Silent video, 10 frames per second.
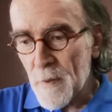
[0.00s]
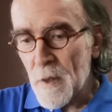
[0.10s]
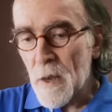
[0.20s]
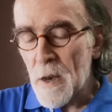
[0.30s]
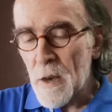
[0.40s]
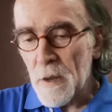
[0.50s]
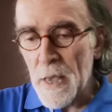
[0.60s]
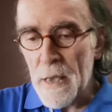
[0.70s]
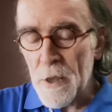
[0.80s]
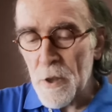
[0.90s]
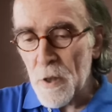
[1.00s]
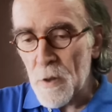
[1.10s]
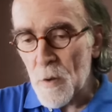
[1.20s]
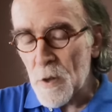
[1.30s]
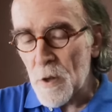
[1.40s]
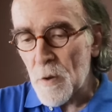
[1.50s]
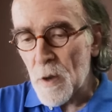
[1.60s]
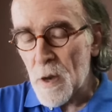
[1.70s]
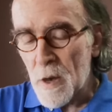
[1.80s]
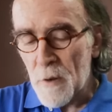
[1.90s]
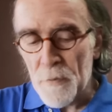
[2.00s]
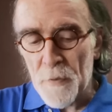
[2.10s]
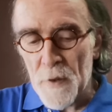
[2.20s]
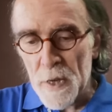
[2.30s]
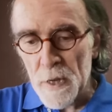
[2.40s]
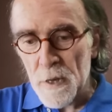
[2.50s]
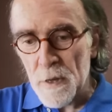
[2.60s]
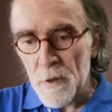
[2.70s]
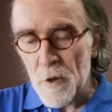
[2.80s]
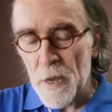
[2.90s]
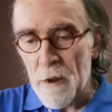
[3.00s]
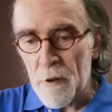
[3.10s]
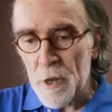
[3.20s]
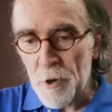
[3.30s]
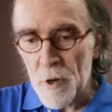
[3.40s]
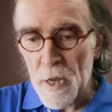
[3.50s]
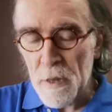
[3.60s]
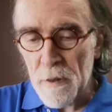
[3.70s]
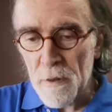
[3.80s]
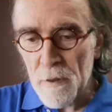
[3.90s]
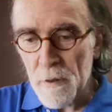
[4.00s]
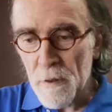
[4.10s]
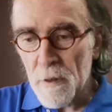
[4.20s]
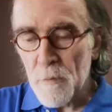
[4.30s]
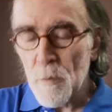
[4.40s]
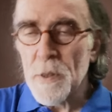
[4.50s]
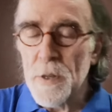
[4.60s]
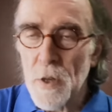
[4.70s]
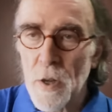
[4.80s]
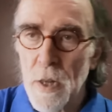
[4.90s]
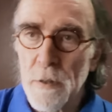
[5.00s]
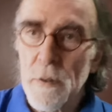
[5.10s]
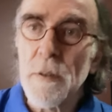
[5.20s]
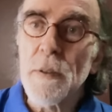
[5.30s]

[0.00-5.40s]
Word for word: you can't you, you, you can't fund your carry trades with the dollar.